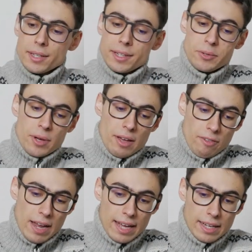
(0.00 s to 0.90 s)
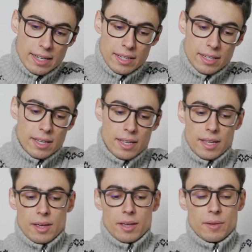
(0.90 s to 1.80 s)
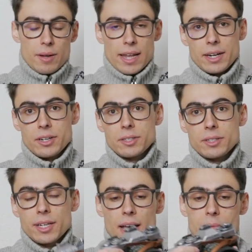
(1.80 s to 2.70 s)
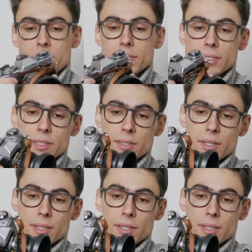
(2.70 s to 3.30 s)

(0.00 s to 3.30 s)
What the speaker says: Then you have like later cameras